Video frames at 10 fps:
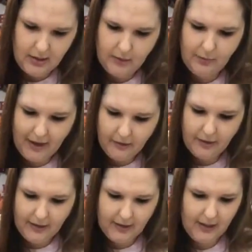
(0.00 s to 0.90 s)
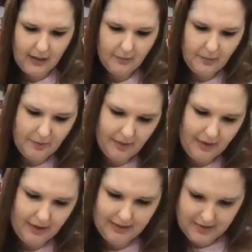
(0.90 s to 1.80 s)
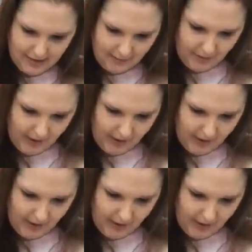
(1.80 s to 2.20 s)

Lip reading: Rarely can I come up with things and I'm